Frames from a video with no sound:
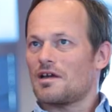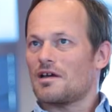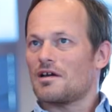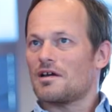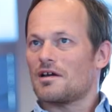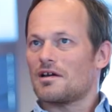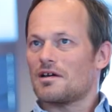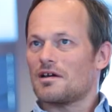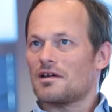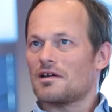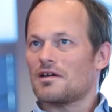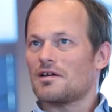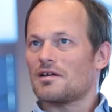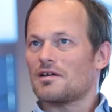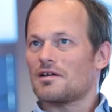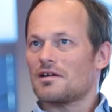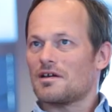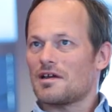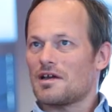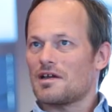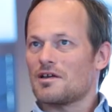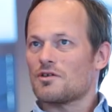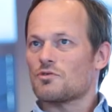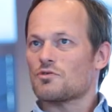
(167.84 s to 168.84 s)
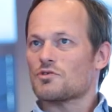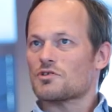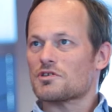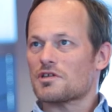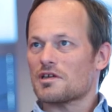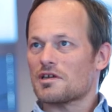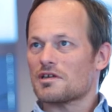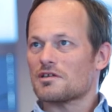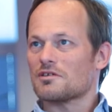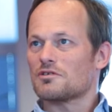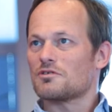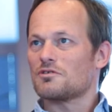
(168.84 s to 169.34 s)
uh,
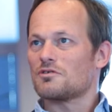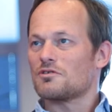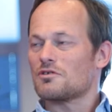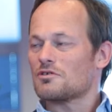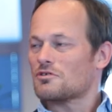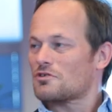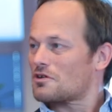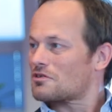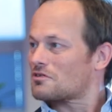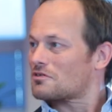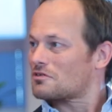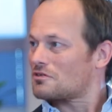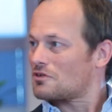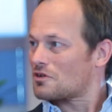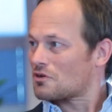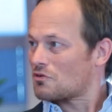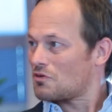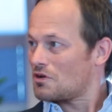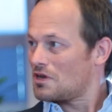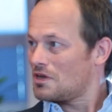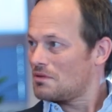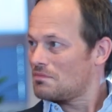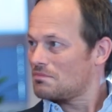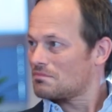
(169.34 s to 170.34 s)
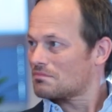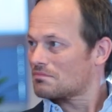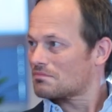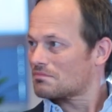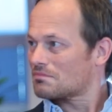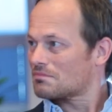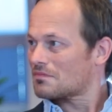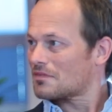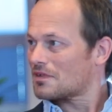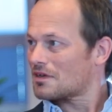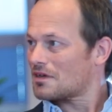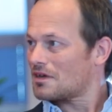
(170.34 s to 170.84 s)
interesting to a certain degree.
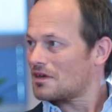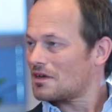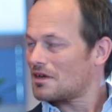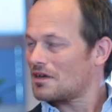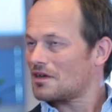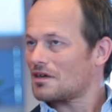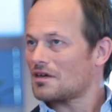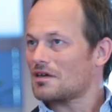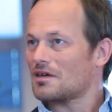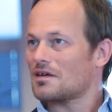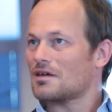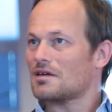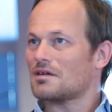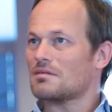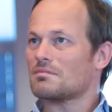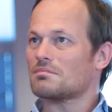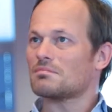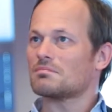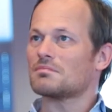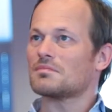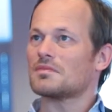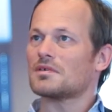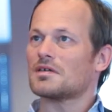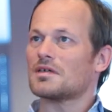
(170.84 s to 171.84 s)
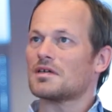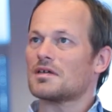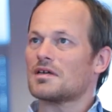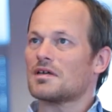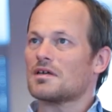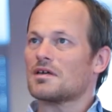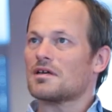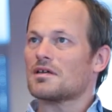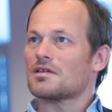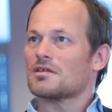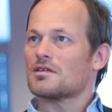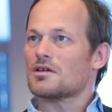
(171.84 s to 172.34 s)
Um,
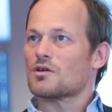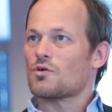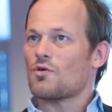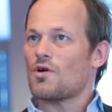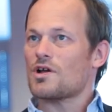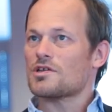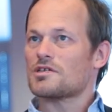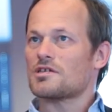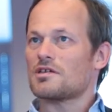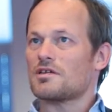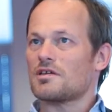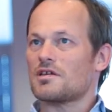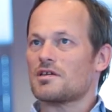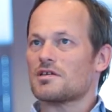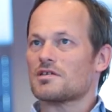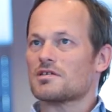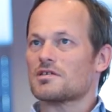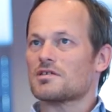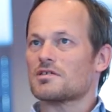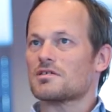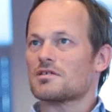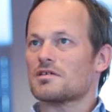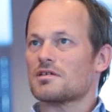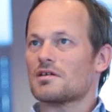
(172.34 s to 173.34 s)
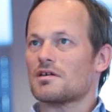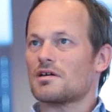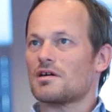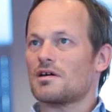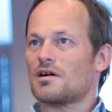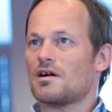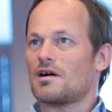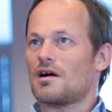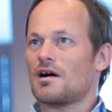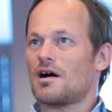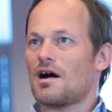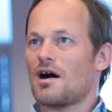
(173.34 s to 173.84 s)
the question is
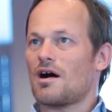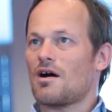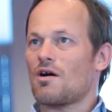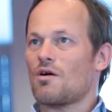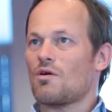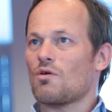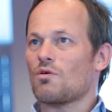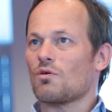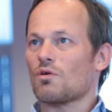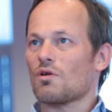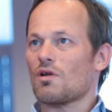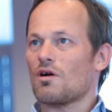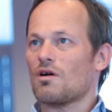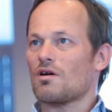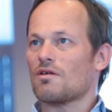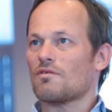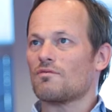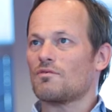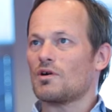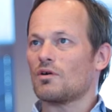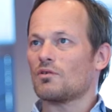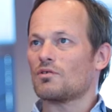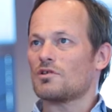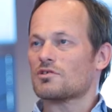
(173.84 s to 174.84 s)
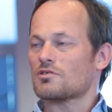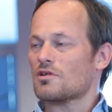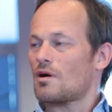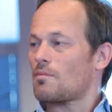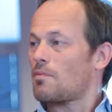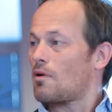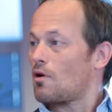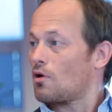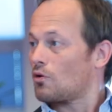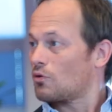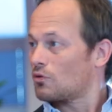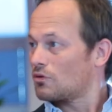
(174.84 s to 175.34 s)
how long will this
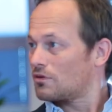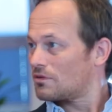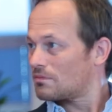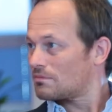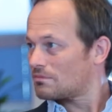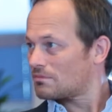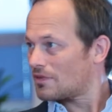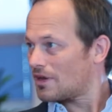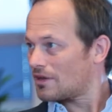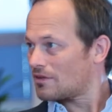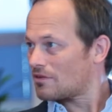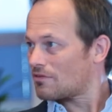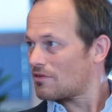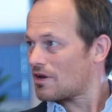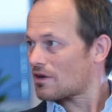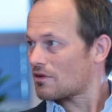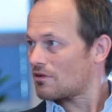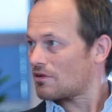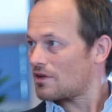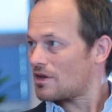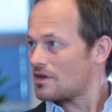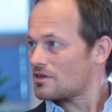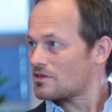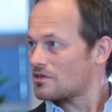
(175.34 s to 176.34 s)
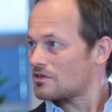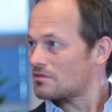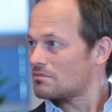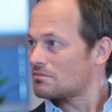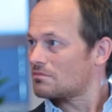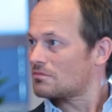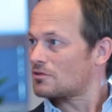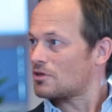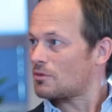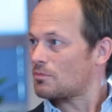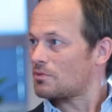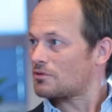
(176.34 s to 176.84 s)
uphold and the regulation to